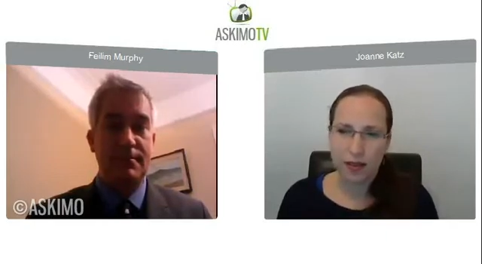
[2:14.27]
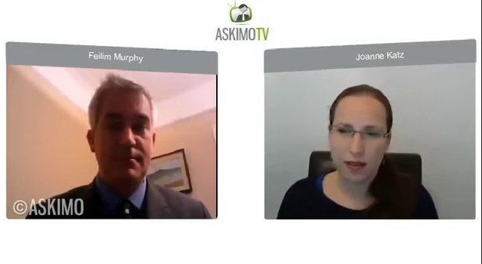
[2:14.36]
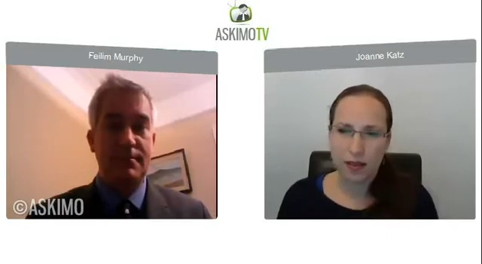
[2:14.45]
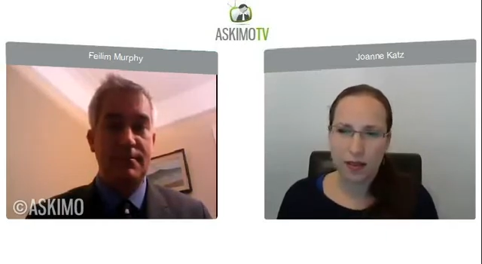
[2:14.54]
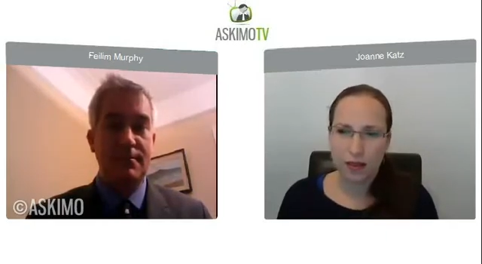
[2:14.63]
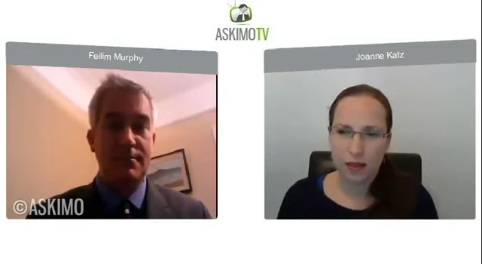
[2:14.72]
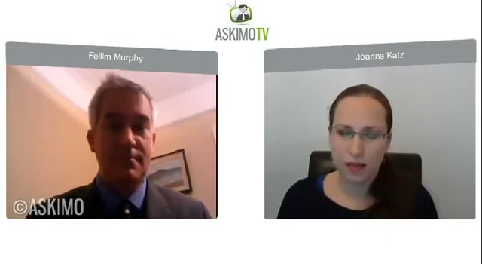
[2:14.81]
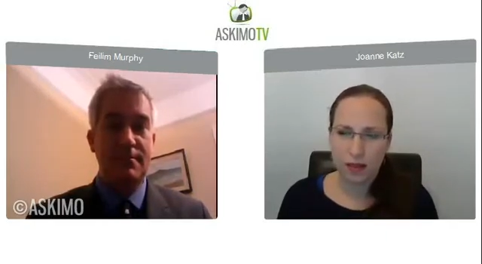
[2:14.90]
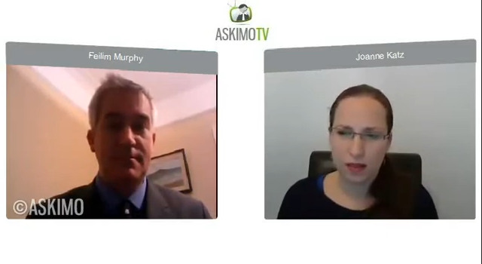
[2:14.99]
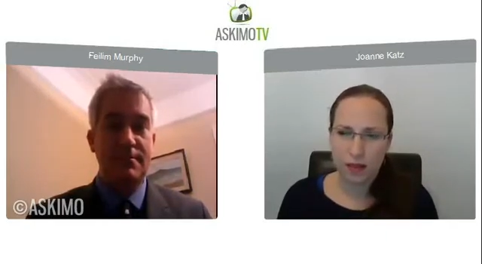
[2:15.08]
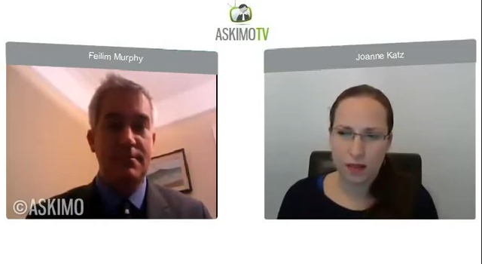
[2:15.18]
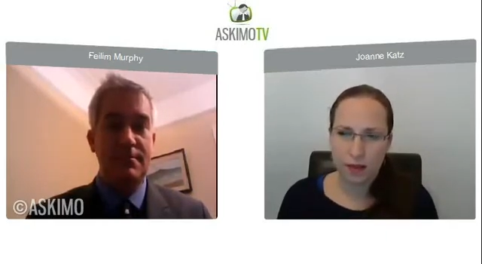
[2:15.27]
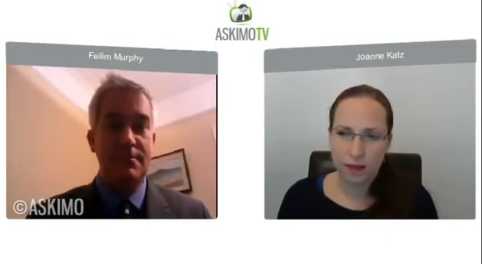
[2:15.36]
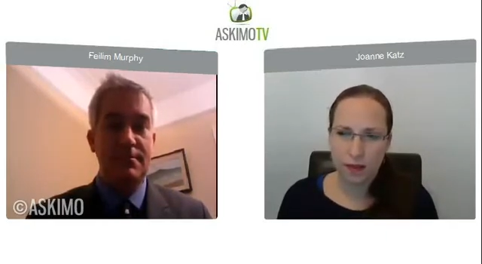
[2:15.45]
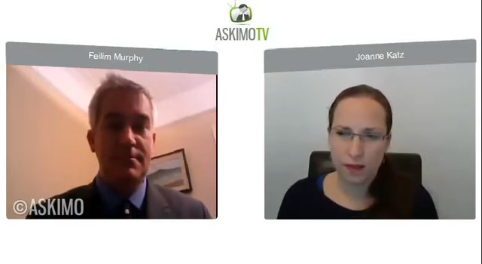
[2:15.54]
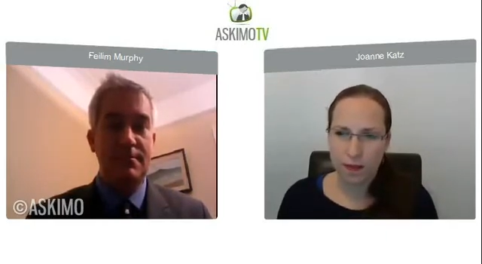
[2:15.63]

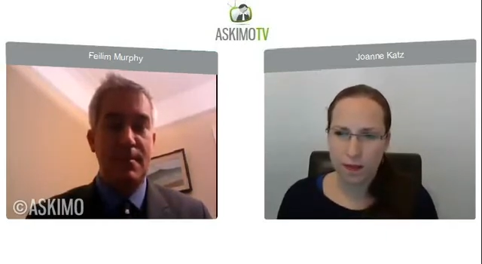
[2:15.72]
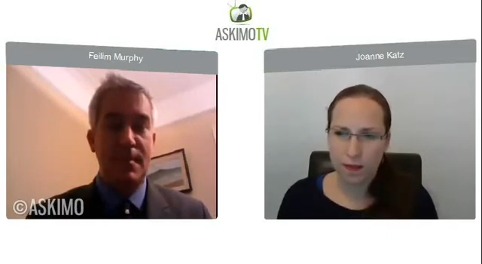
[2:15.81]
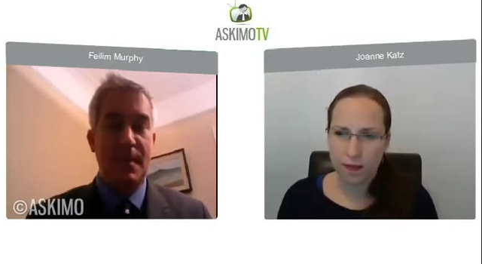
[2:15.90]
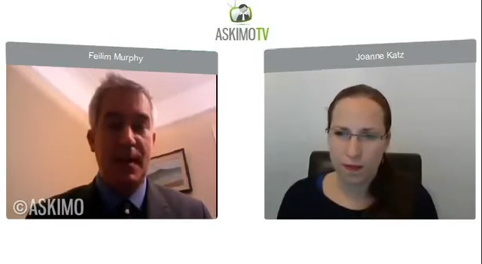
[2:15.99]
(no one is talking)